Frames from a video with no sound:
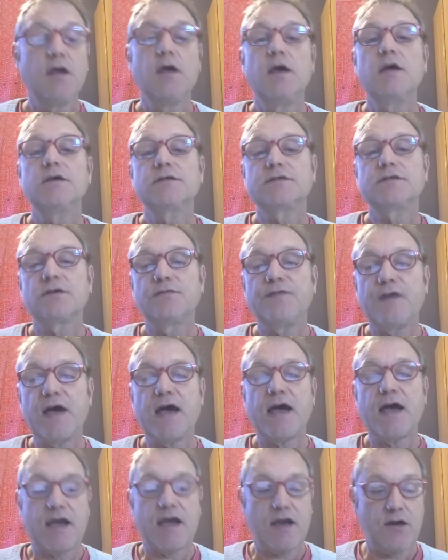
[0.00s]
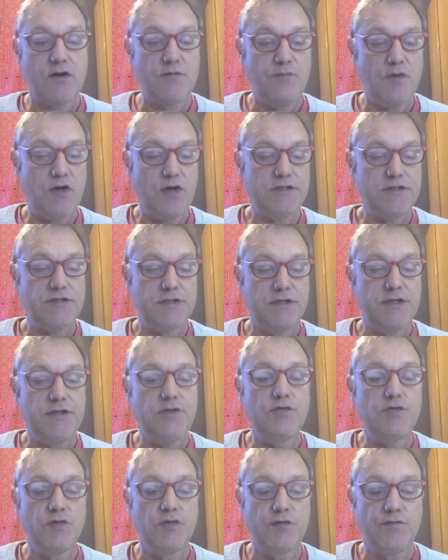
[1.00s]
So for RMIT
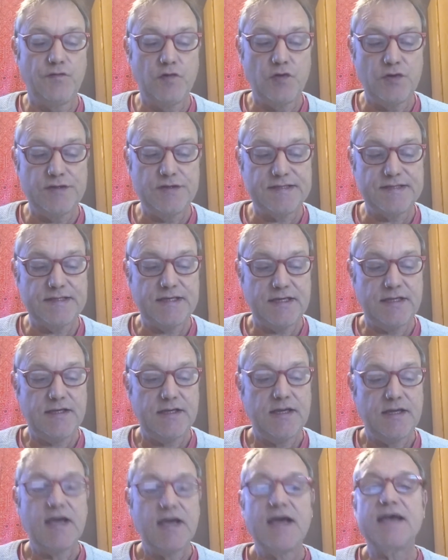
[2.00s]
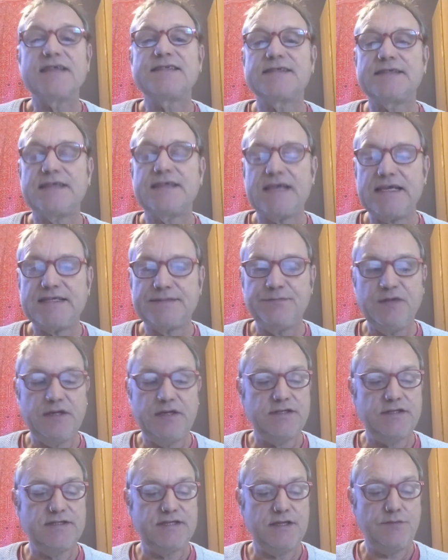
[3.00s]
University, assessment
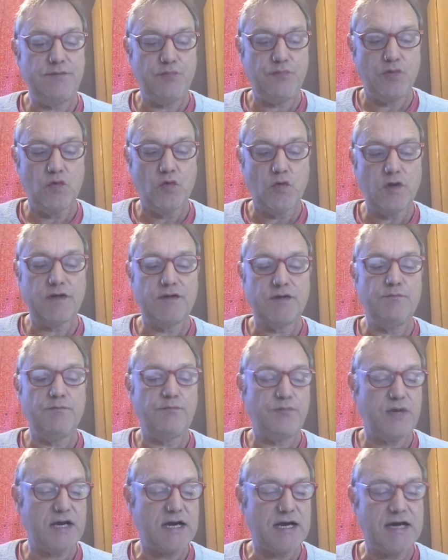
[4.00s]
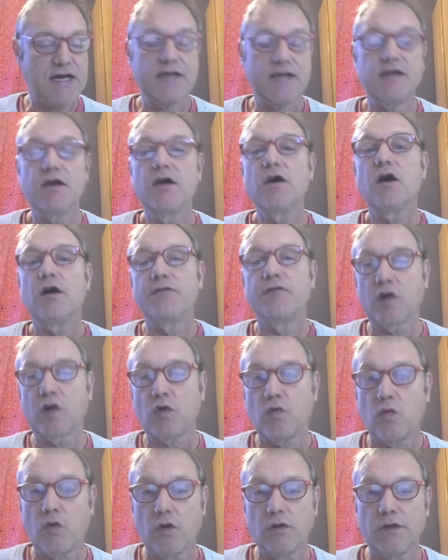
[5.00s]
is an important part of a
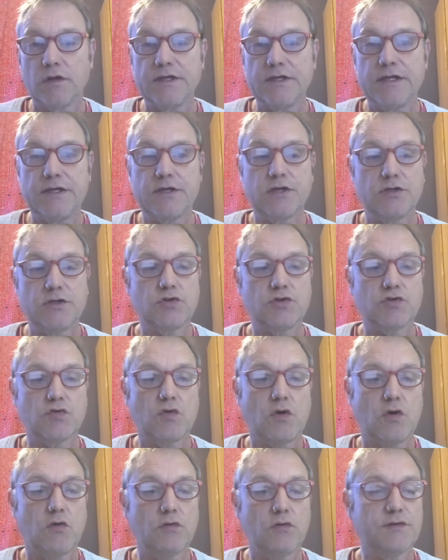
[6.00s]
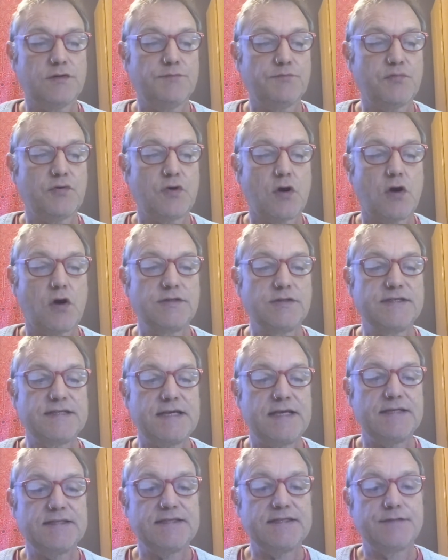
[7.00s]
quality controlled
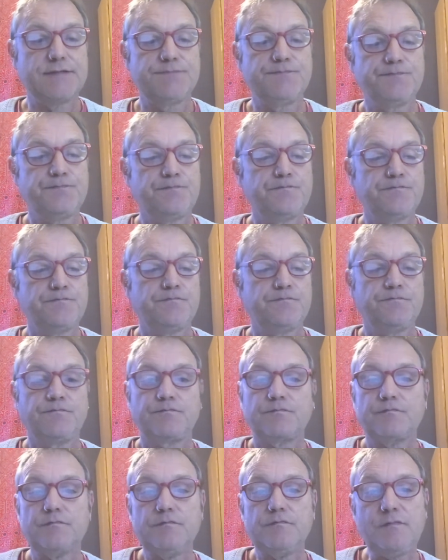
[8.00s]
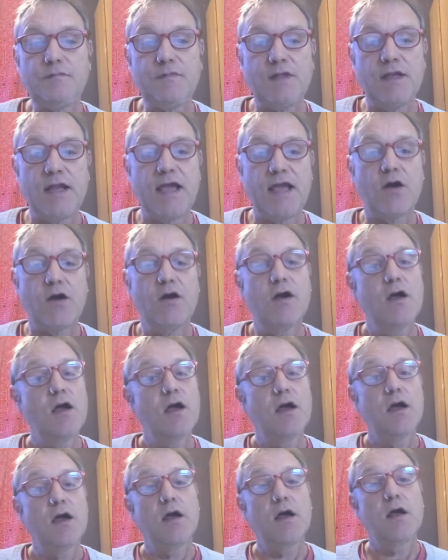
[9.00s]
process. Now,
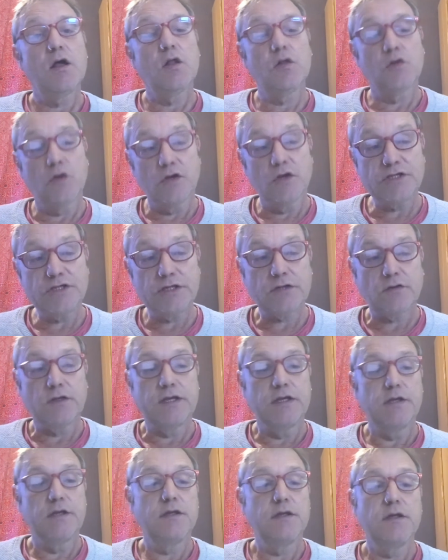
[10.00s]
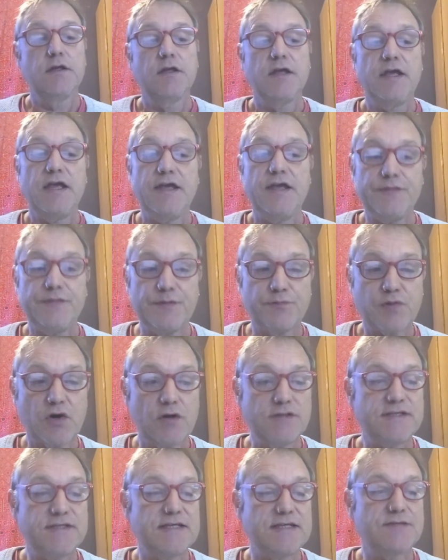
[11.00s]
logically, if the
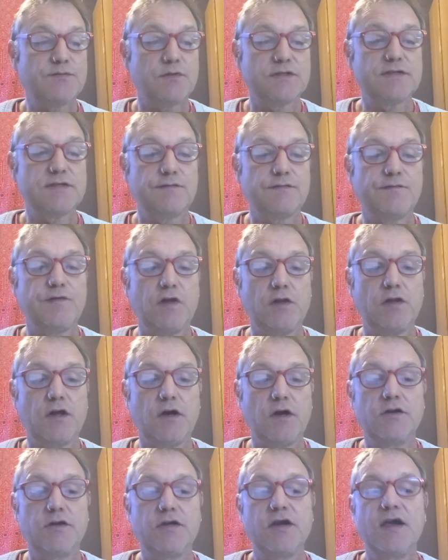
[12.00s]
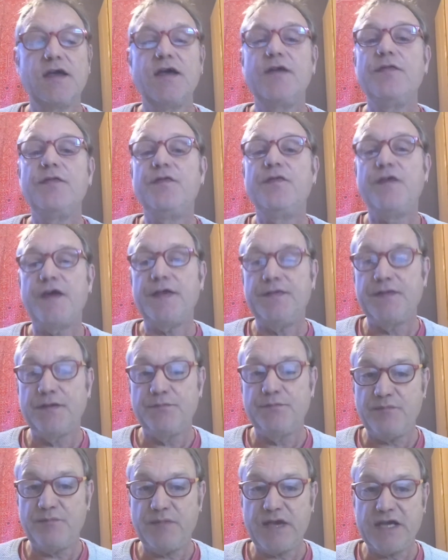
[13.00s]
process wasn't followed, then the
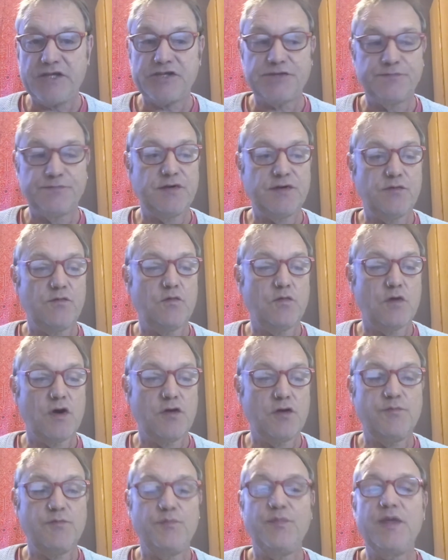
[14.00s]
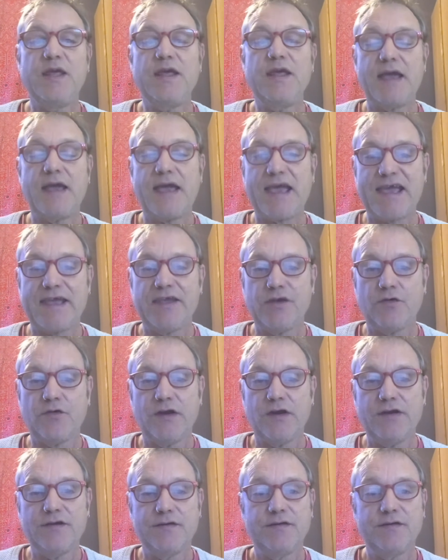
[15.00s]
measurement won't be accurate.